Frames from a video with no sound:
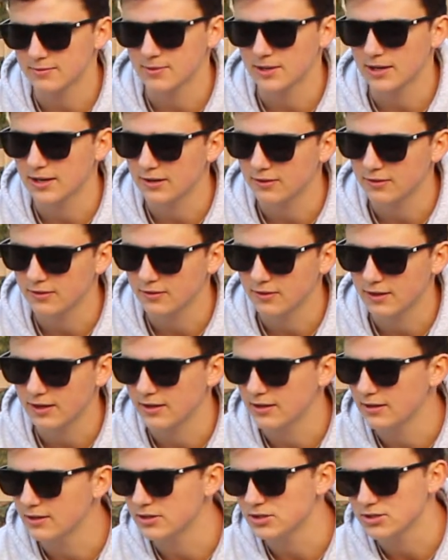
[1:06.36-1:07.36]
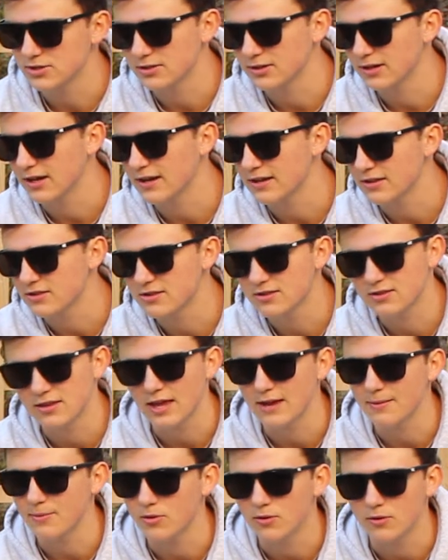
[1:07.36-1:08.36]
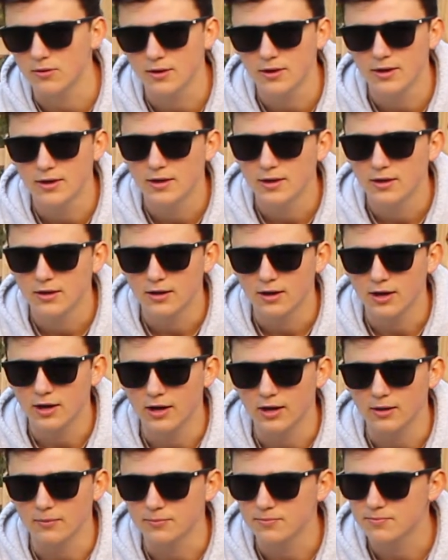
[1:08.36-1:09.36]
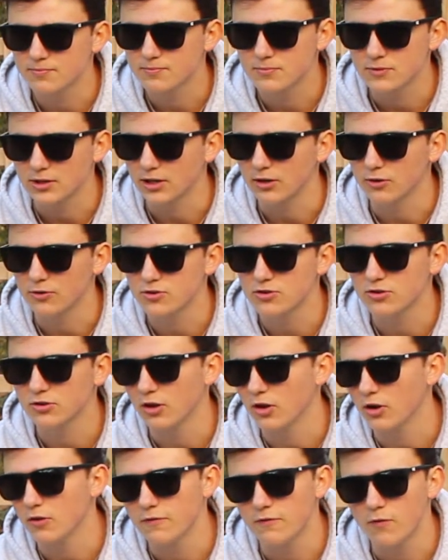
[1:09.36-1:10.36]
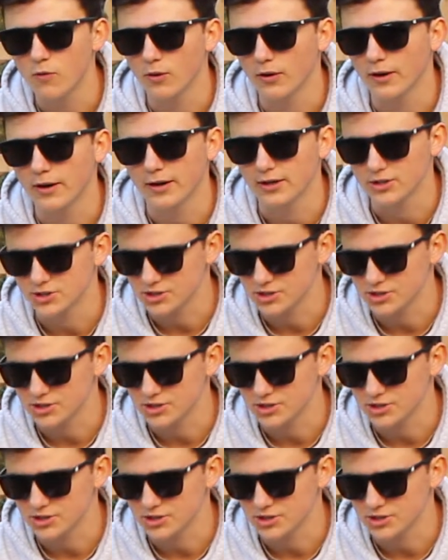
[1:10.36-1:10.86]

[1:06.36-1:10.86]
anything that I need just a nice stable slow forehand